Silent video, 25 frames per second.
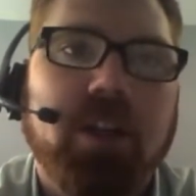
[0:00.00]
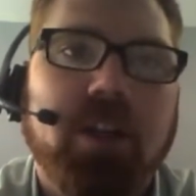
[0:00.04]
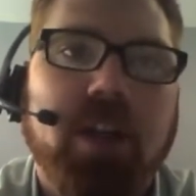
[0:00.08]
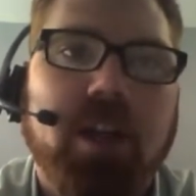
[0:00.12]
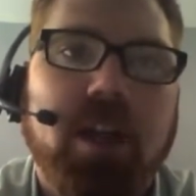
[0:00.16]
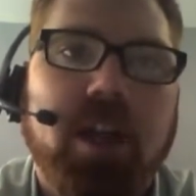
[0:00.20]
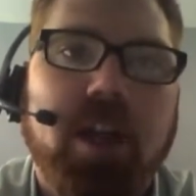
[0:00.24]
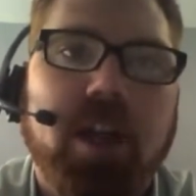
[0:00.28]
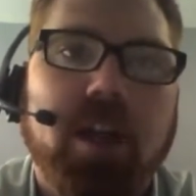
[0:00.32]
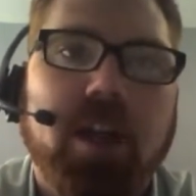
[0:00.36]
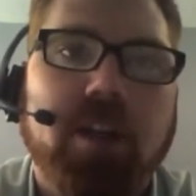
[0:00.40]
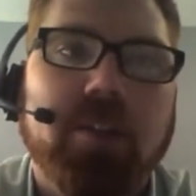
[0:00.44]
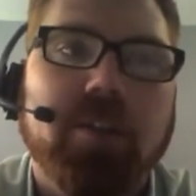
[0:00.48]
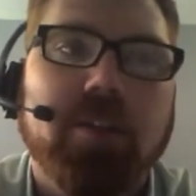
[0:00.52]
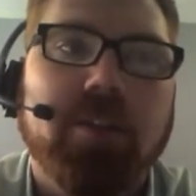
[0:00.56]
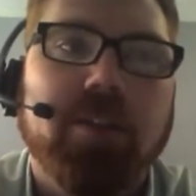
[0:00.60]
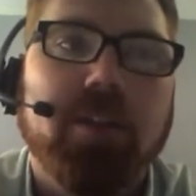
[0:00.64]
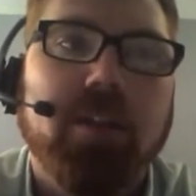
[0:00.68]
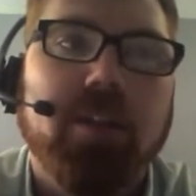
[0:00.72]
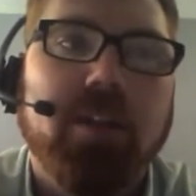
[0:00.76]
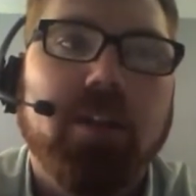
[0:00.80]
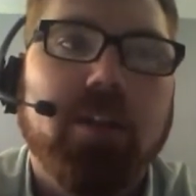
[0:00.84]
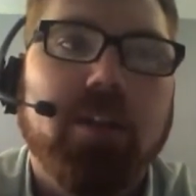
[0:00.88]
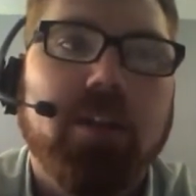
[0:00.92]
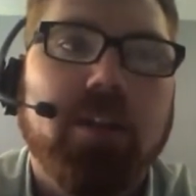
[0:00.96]
and
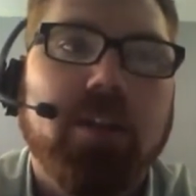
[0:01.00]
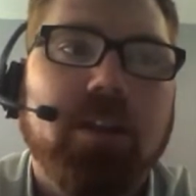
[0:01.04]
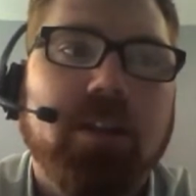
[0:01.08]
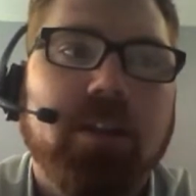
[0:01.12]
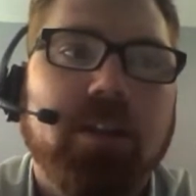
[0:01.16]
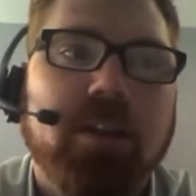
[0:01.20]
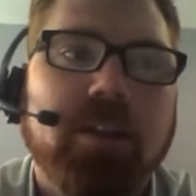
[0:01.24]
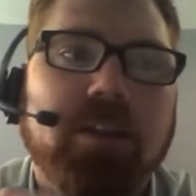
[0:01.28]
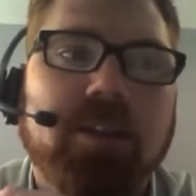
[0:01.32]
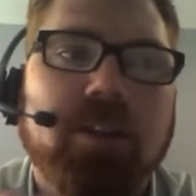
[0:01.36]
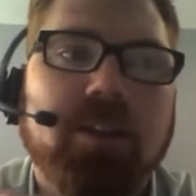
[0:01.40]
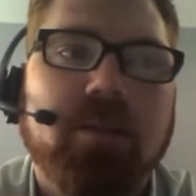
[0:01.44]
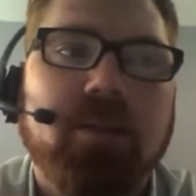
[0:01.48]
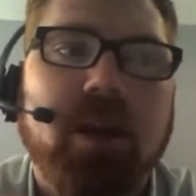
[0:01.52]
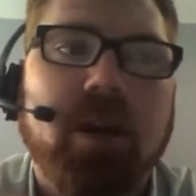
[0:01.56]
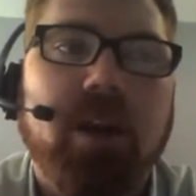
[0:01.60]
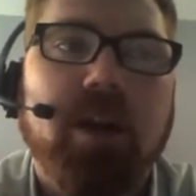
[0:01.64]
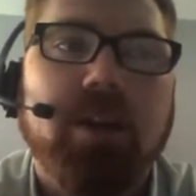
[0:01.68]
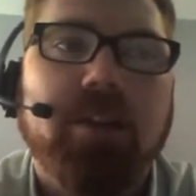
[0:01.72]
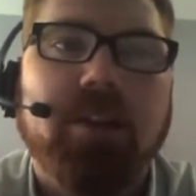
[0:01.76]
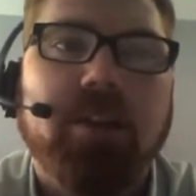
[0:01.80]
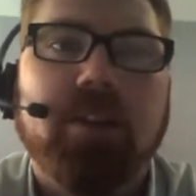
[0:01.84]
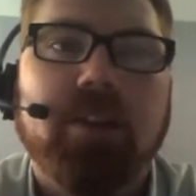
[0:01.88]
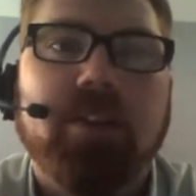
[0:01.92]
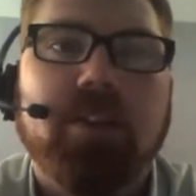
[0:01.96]
the good
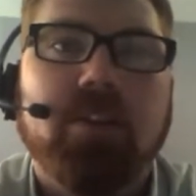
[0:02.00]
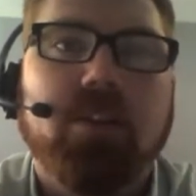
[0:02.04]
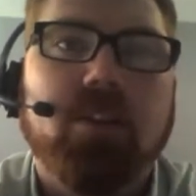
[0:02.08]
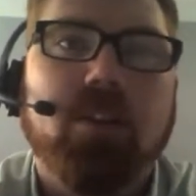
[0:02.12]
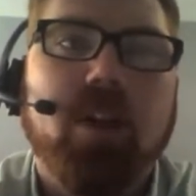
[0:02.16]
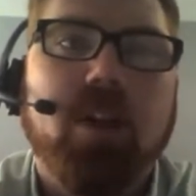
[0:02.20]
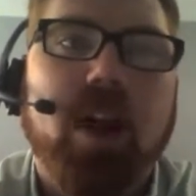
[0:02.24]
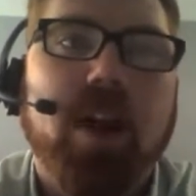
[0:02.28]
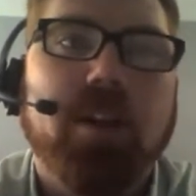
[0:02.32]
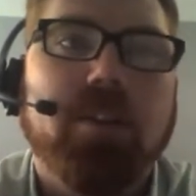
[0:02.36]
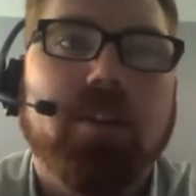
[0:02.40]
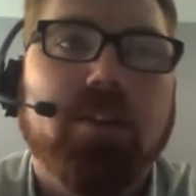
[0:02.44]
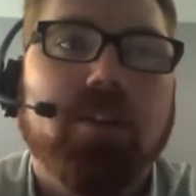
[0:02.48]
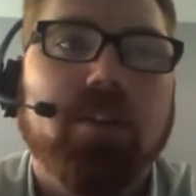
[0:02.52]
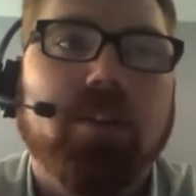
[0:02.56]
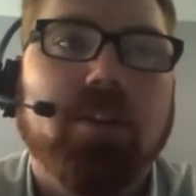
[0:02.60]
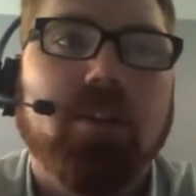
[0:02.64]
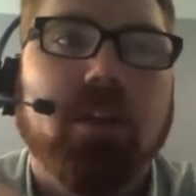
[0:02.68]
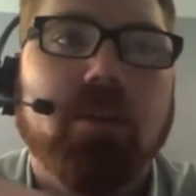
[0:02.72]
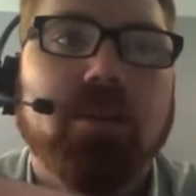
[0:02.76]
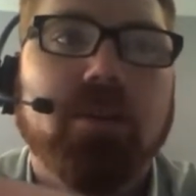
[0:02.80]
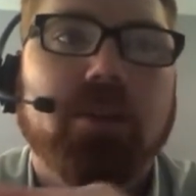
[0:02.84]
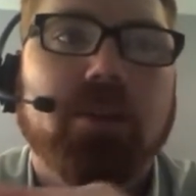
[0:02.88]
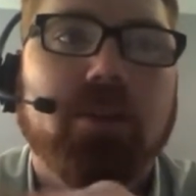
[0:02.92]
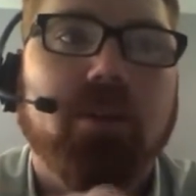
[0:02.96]
Samaritan is Christ, who
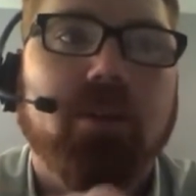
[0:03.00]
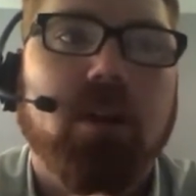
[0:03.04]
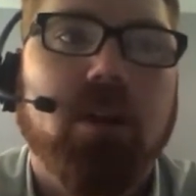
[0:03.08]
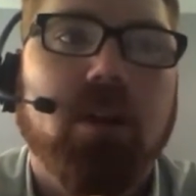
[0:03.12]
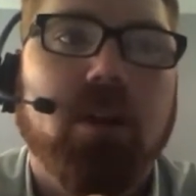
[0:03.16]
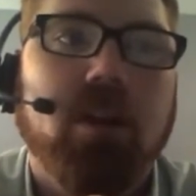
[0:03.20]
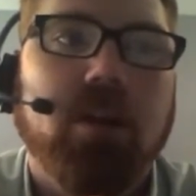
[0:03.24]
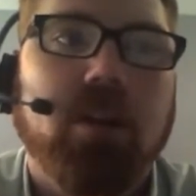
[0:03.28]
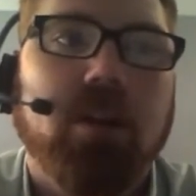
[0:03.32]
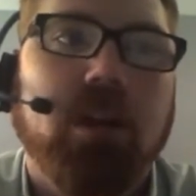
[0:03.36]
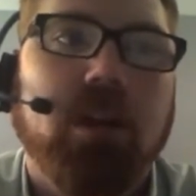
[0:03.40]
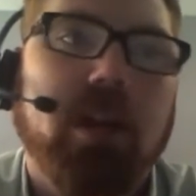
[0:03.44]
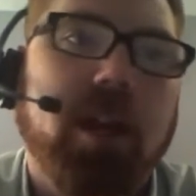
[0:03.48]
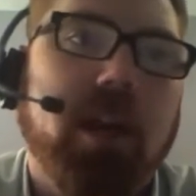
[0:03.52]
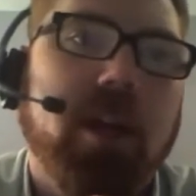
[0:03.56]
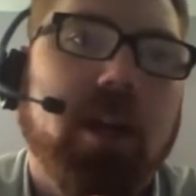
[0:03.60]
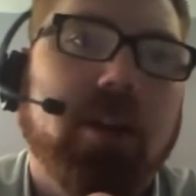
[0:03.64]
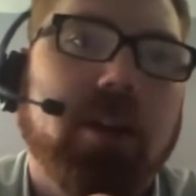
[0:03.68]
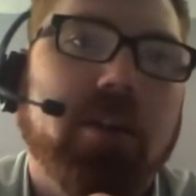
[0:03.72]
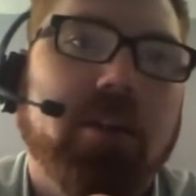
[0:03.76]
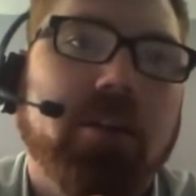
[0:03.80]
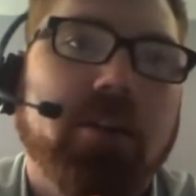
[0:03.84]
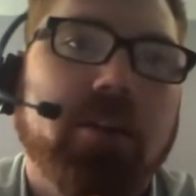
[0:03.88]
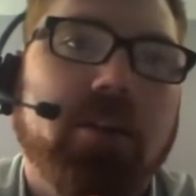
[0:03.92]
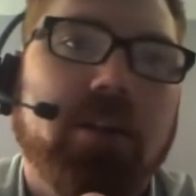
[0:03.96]
comes along
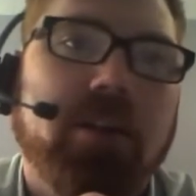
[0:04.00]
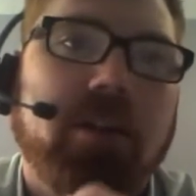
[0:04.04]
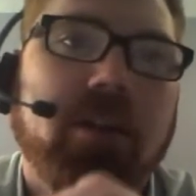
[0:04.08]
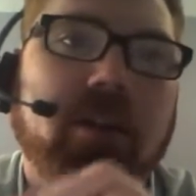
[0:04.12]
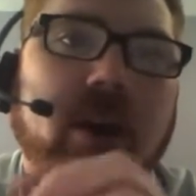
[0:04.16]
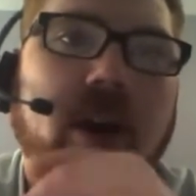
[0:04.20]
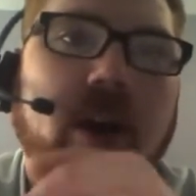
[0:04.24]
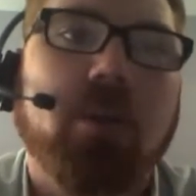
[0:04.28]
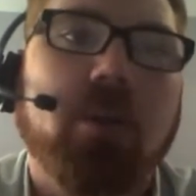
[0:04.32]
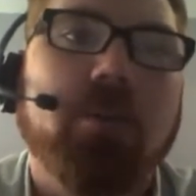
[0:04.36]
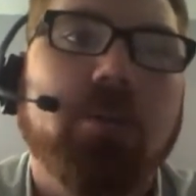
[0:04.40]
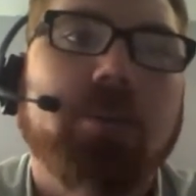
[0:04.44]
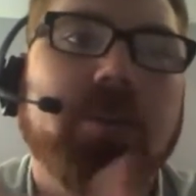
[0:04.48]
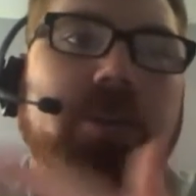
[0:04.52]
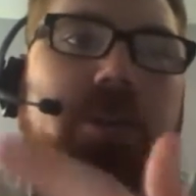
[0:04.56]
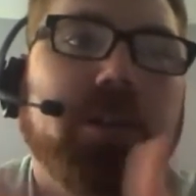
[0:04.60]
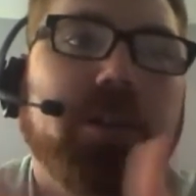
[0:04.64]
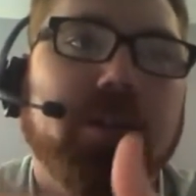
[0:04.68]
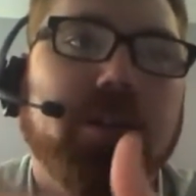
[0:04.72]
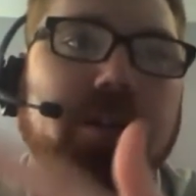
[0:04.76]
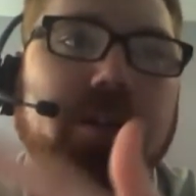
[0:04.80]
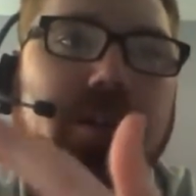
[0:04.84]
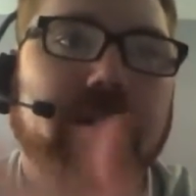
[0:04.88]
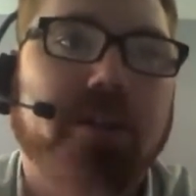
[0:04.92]
and you know helps the,